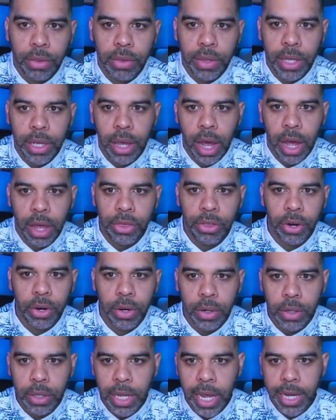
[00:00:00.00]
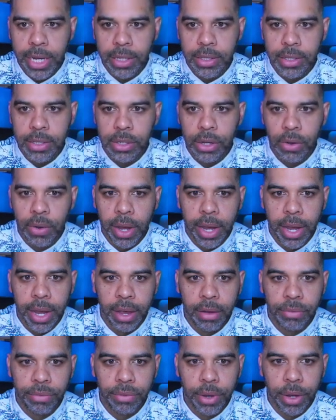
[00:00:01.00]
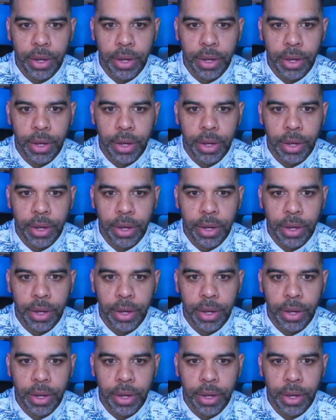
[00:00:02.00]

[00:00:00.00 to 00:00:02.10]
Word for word: the other lights. So I have